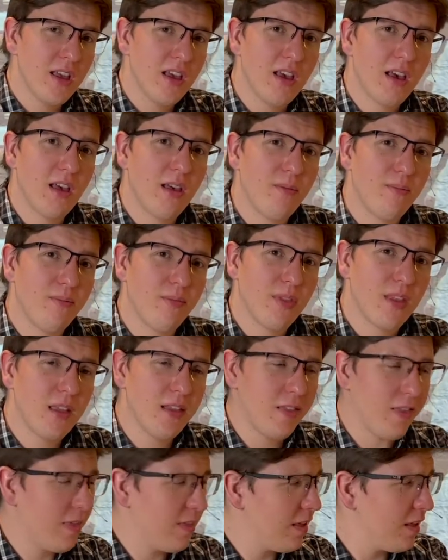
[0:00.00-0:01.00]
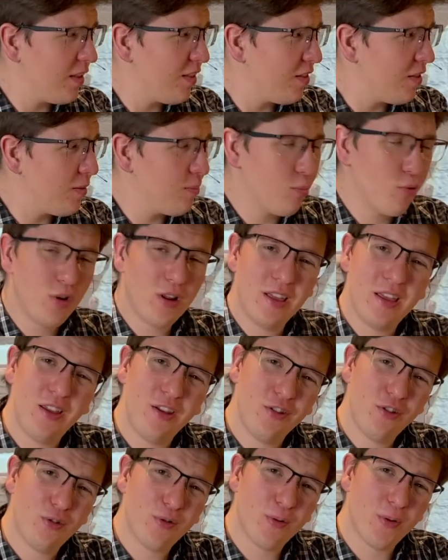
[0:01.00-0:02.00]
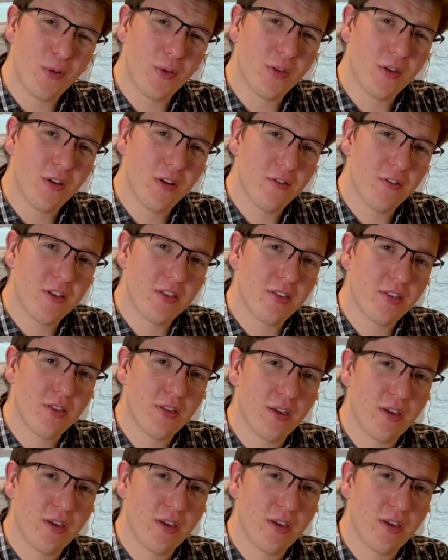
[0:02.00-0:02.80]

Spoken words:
it's a pretty usual service